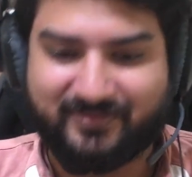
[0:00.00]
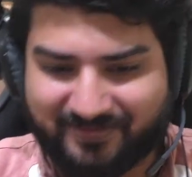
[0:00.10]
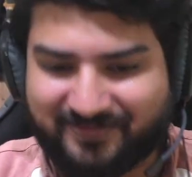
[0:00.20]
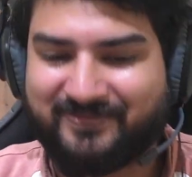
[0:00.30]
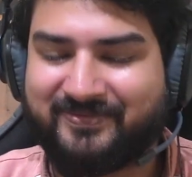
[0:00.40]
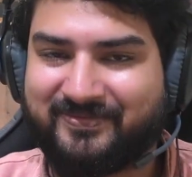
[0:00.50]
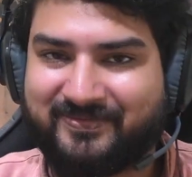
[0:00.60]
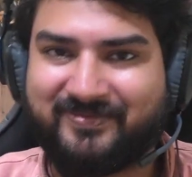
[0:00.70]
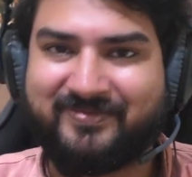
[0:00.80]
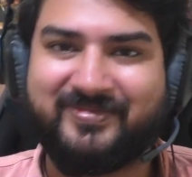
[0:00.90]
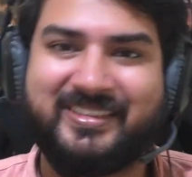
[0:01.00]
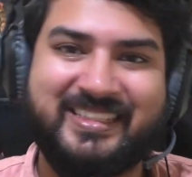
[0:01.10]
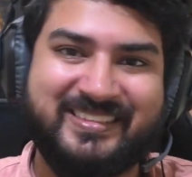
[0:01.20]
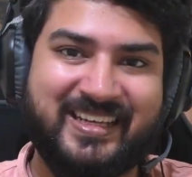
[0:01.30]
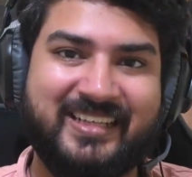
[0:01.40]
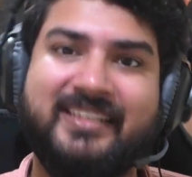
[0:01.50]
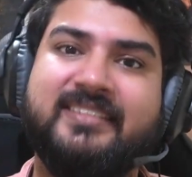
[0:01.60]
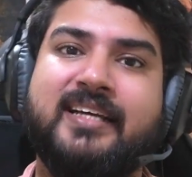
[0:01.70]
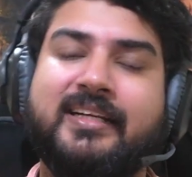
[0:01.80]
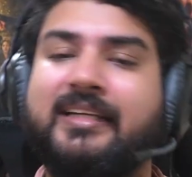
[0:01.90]
Exactly.
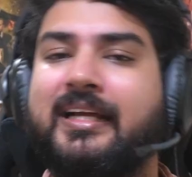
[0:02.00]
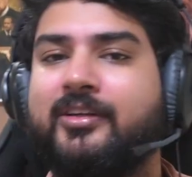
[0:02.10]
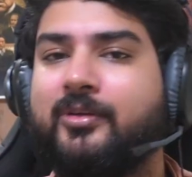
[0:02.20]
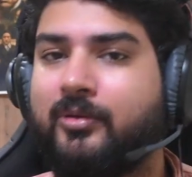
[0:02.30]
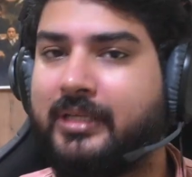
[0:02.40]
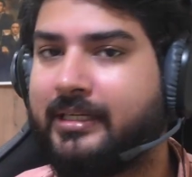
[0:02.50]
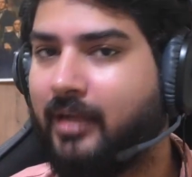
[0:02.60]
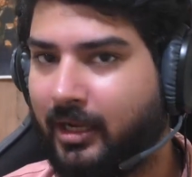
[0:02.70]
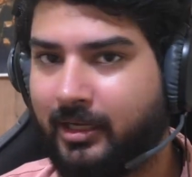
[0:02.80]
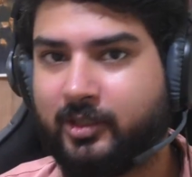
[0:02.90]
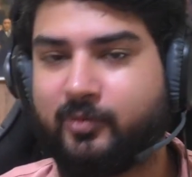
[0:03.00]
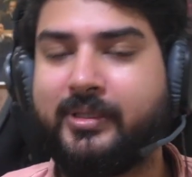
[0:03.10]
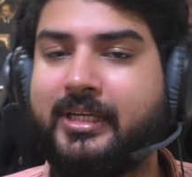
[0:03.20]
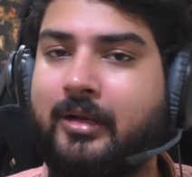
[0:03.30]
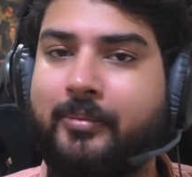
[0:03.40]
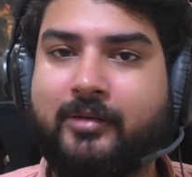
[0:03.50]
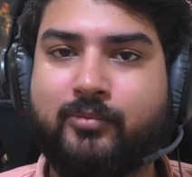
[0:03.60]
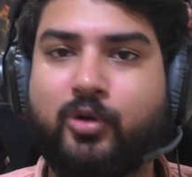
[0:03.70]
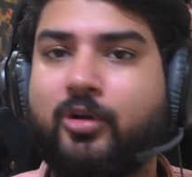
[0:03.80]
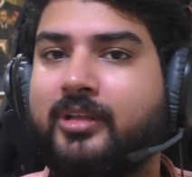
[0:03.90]
And like speaking a bit
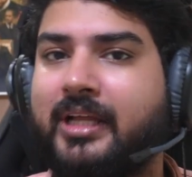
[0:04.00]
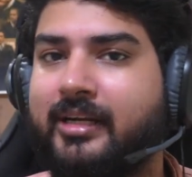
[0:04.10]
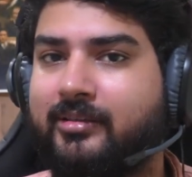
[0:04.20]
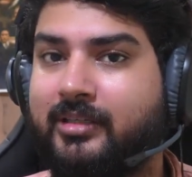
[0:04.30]
more on that,